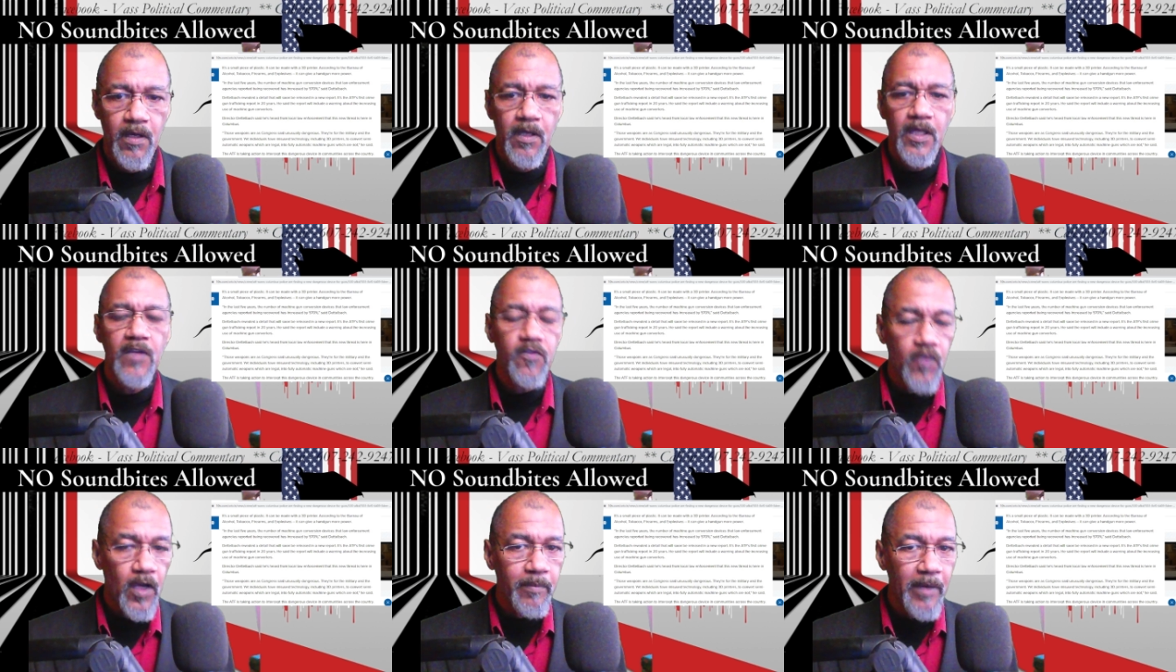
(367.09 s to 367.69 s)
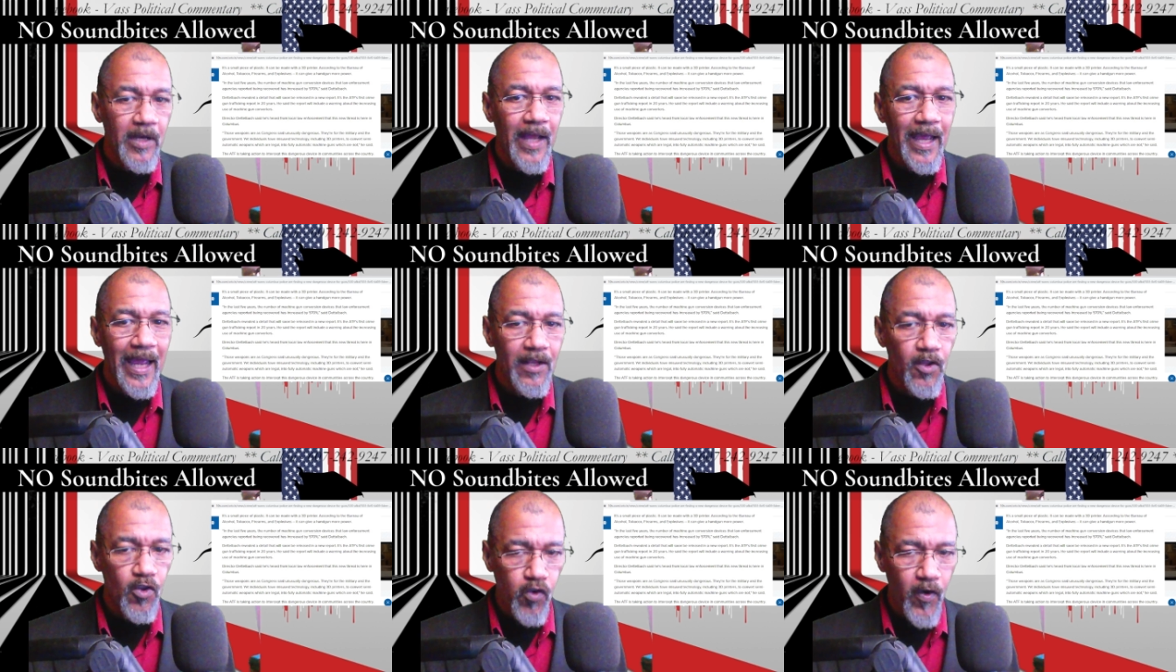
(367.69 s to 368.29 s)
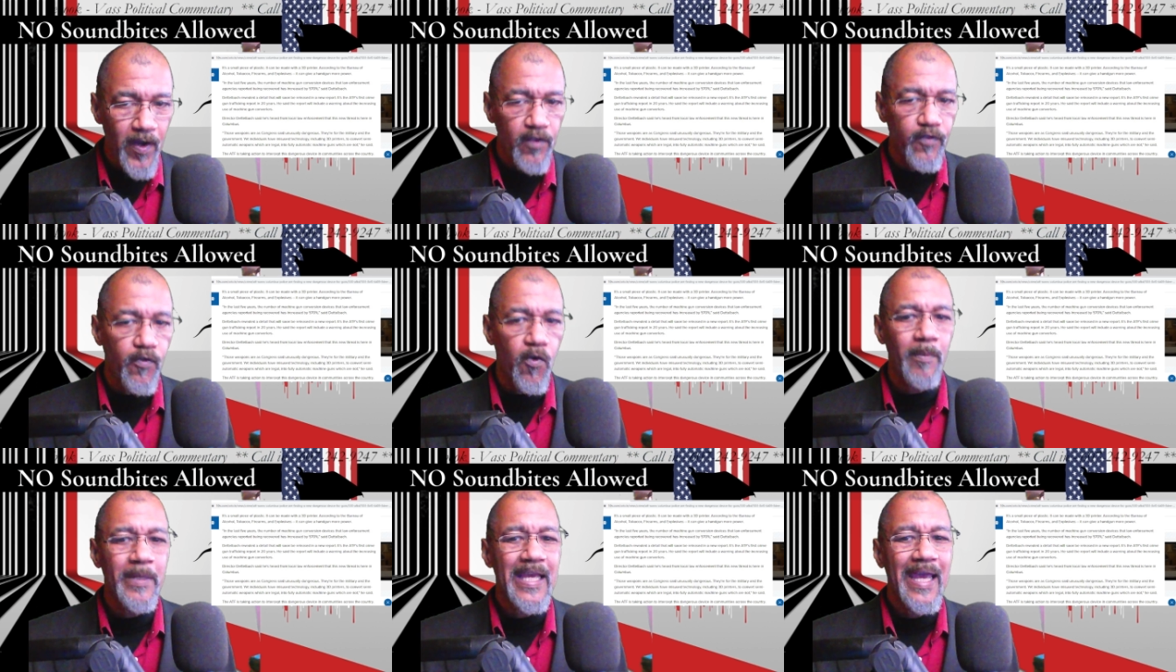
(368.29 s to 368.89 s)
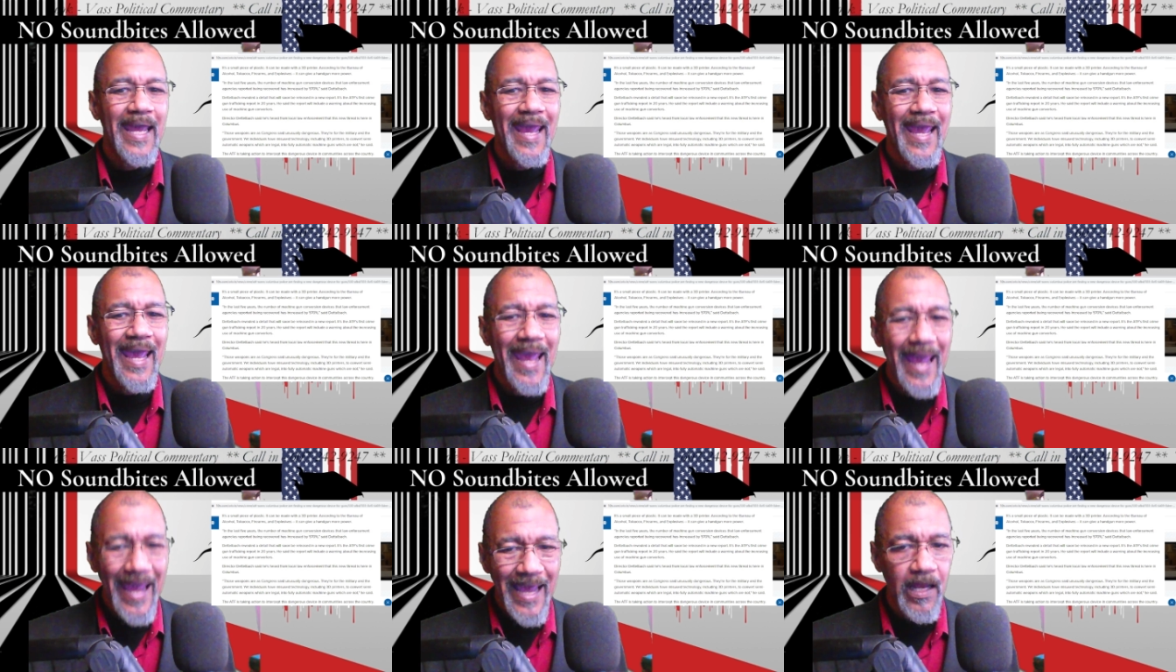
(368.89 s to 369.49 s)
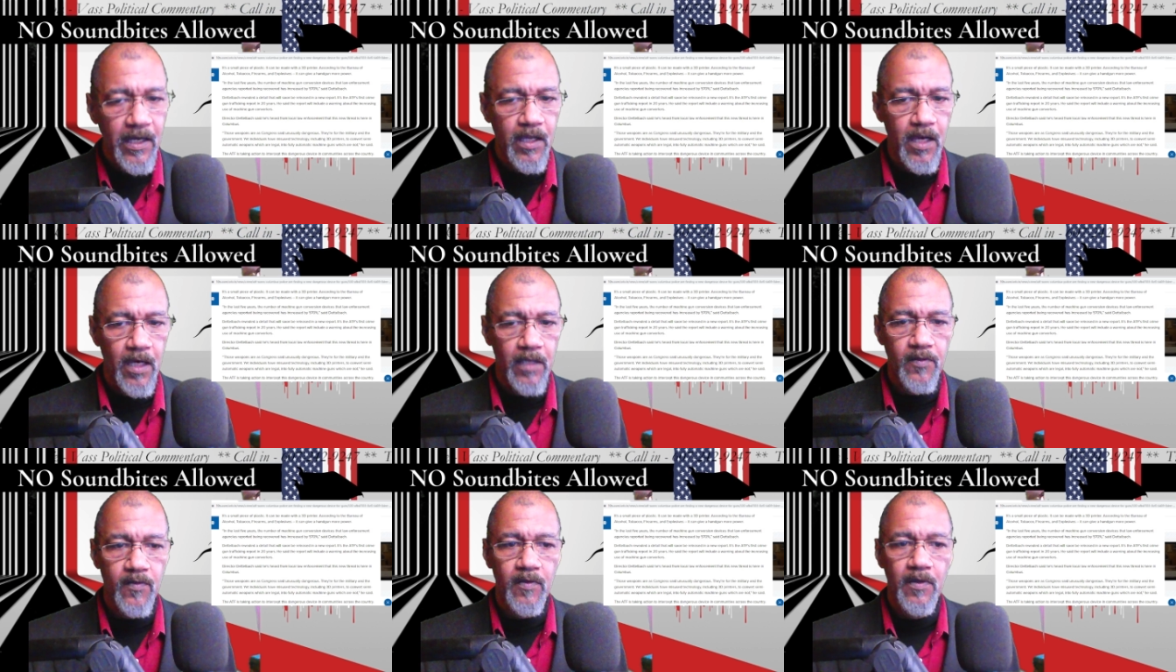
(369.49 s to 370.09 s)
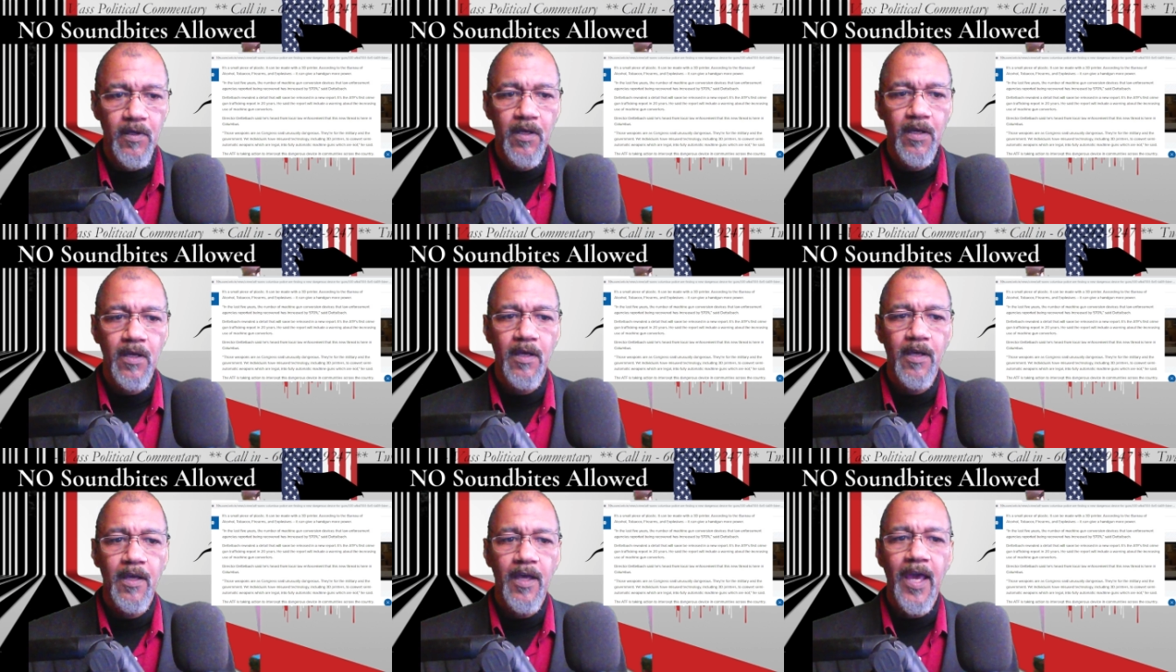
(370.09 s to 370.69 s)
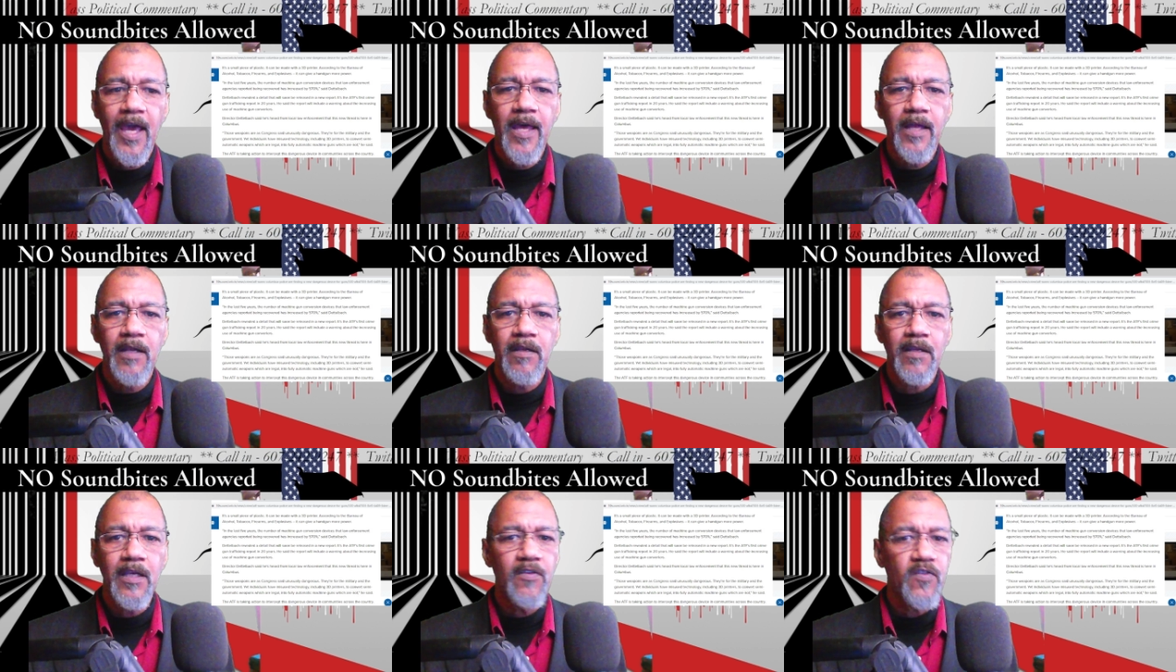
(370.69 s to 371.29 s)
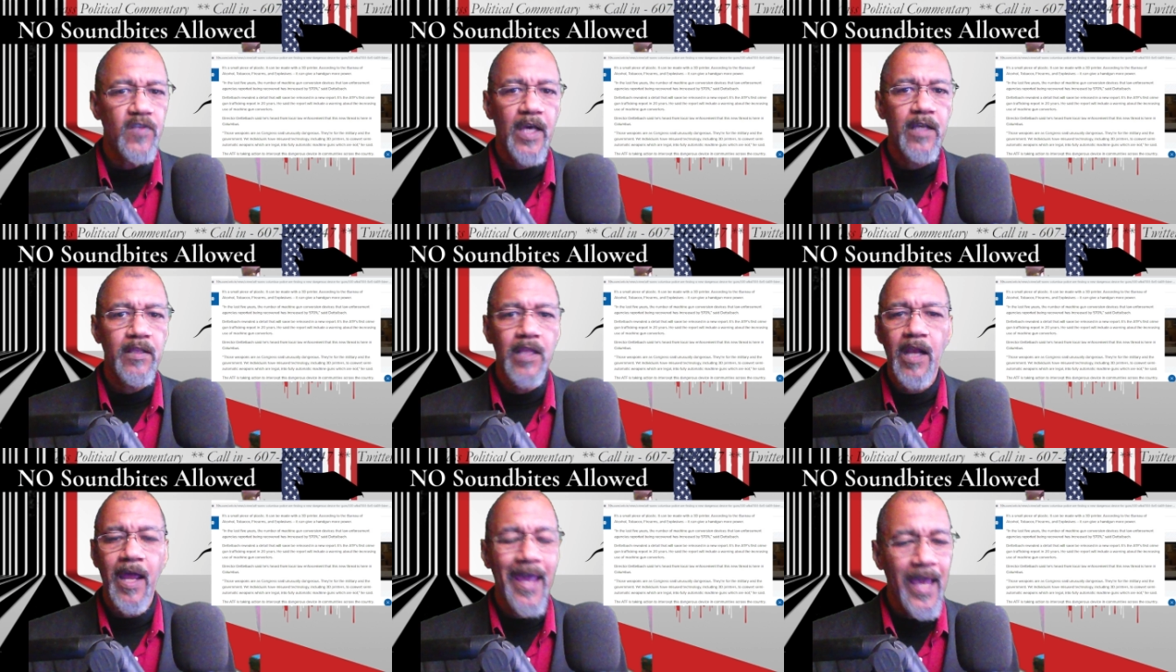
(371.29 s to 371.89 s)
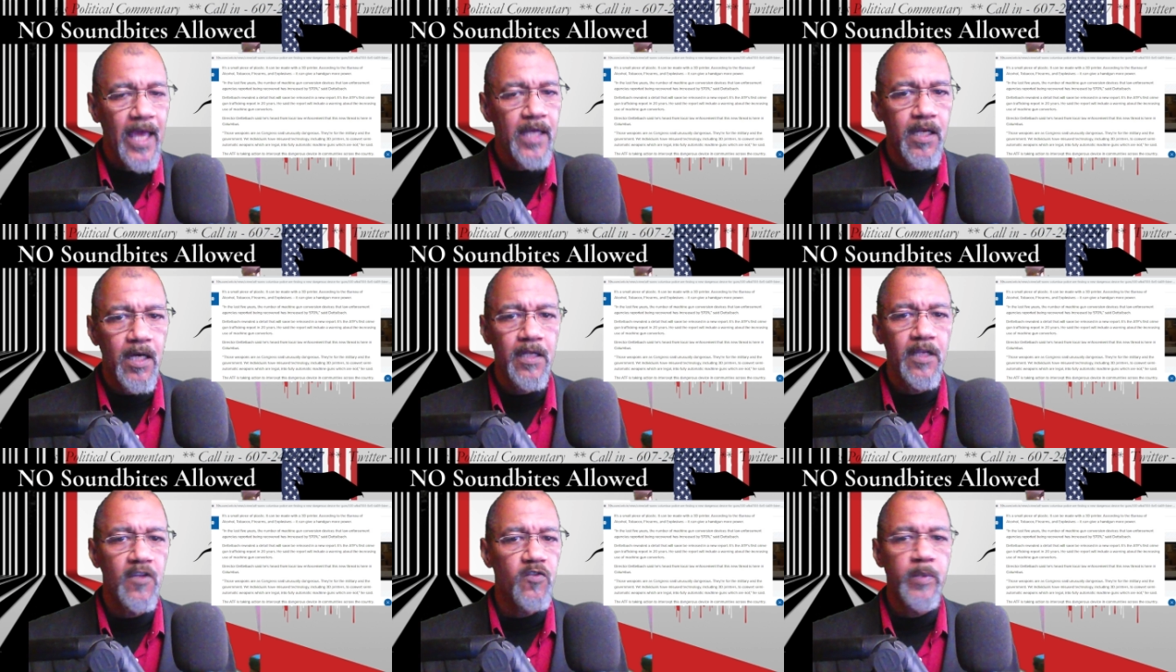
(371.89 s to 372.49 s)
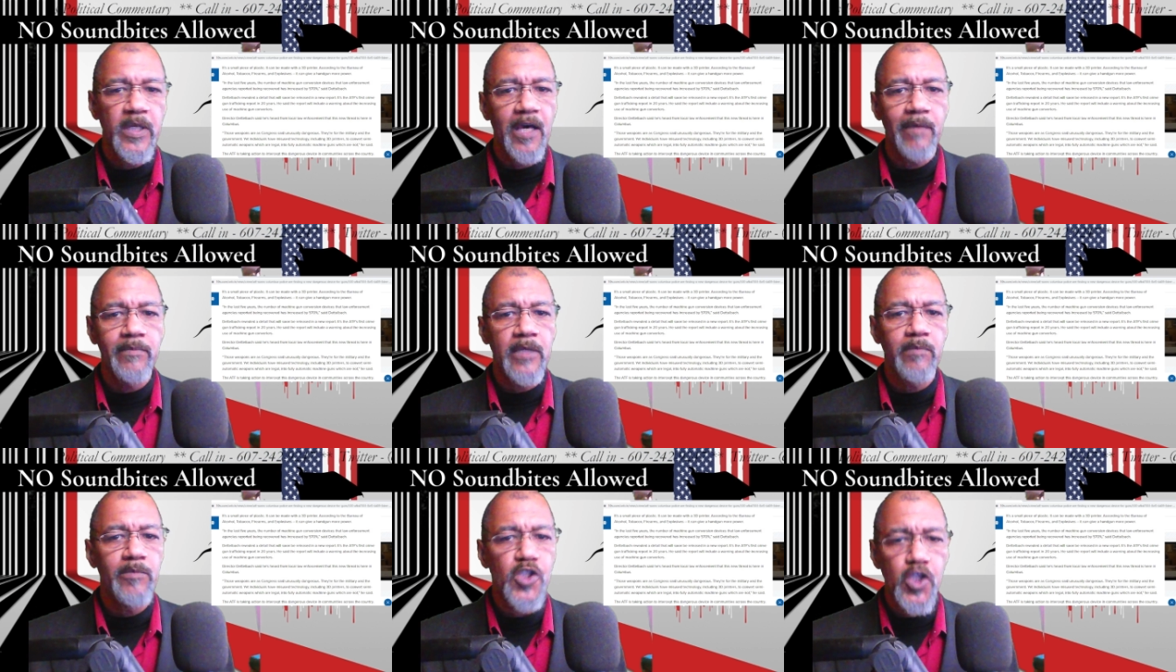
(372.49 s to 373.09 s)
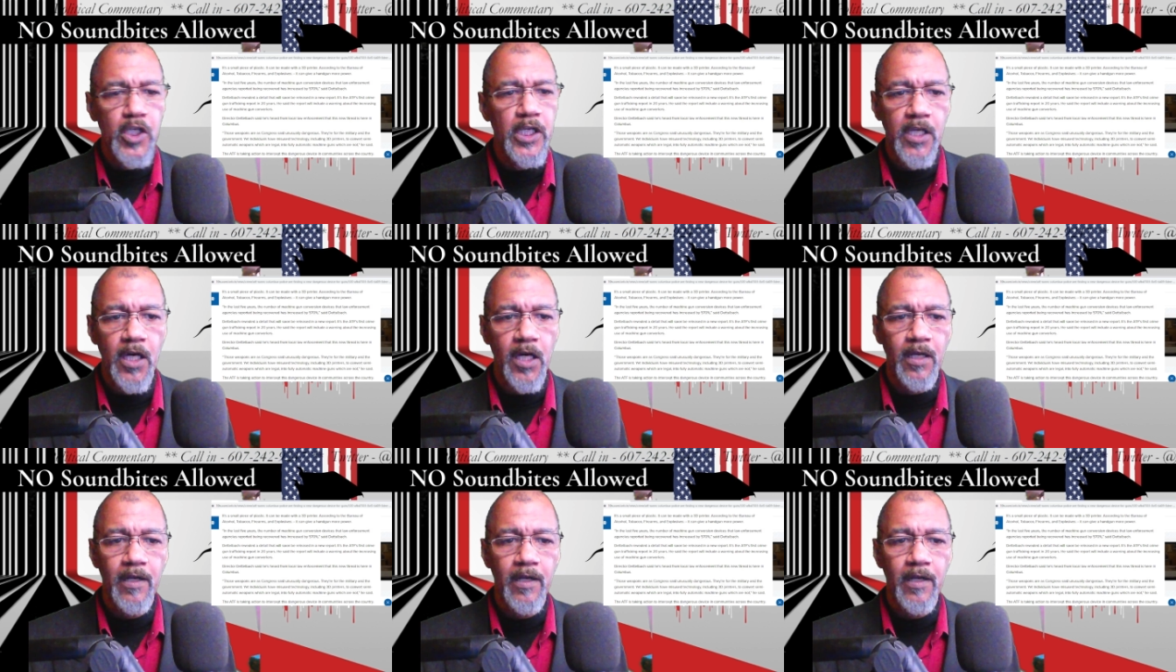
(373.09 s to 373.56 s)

He's talking about transforming handguns. And he's saying that a handgun is becoming a machine gun.